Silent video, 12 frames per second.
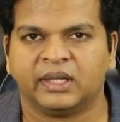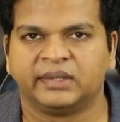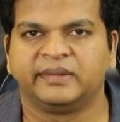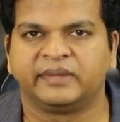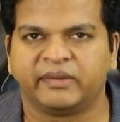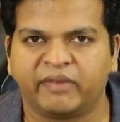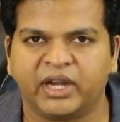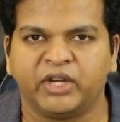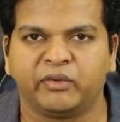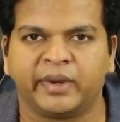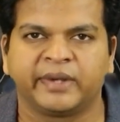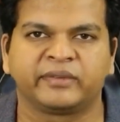This
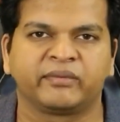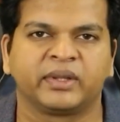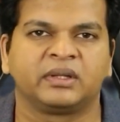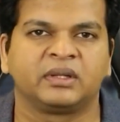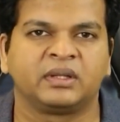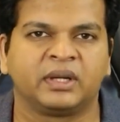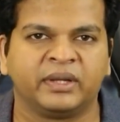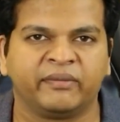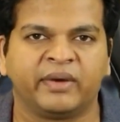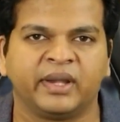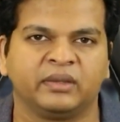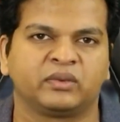evaluates whether the
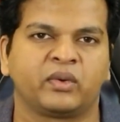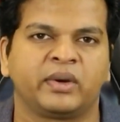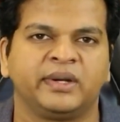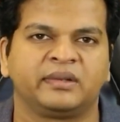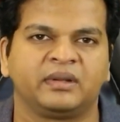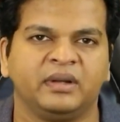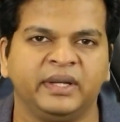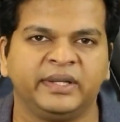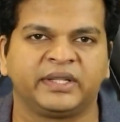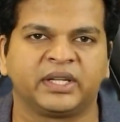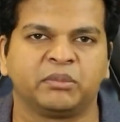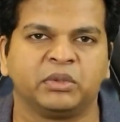device or its
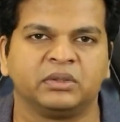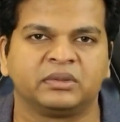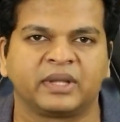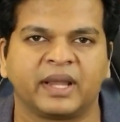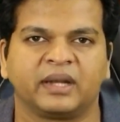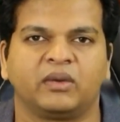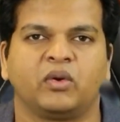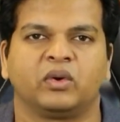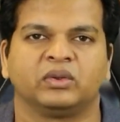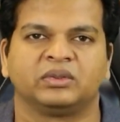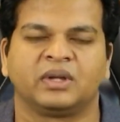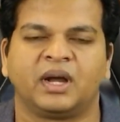leachables can
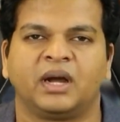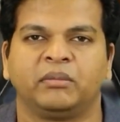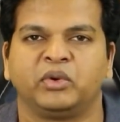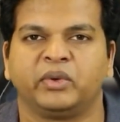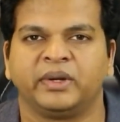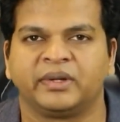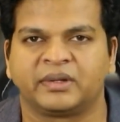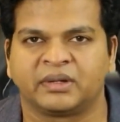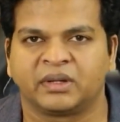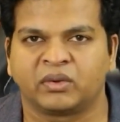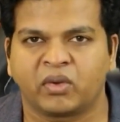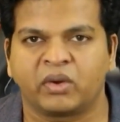cause harm to
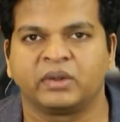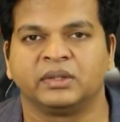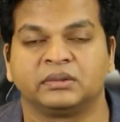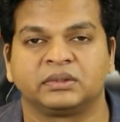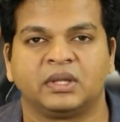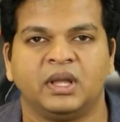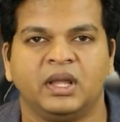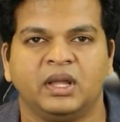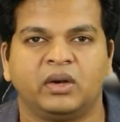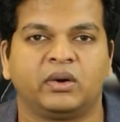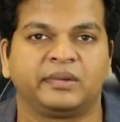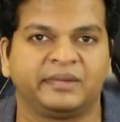internal organs
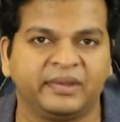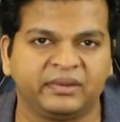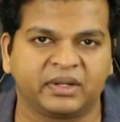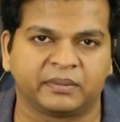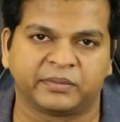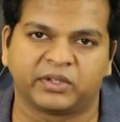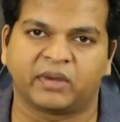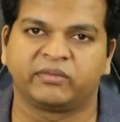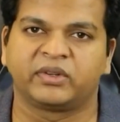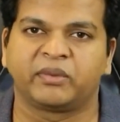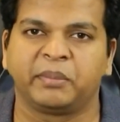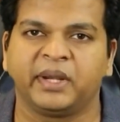or systems
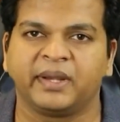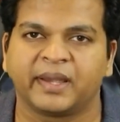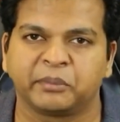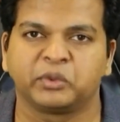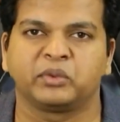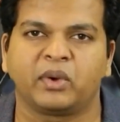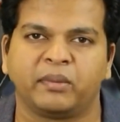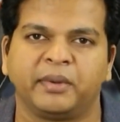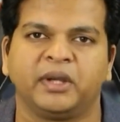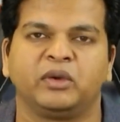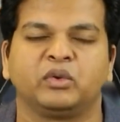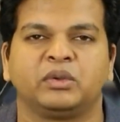after being
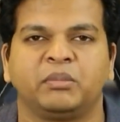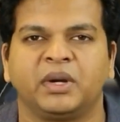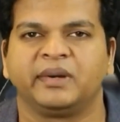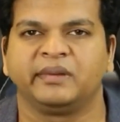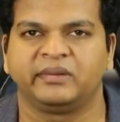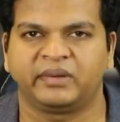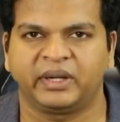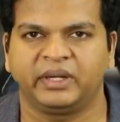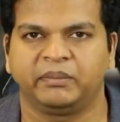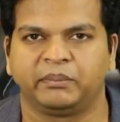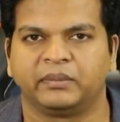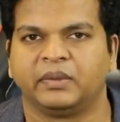absorbed into the
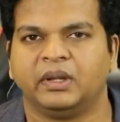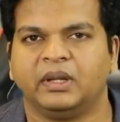bloodstream.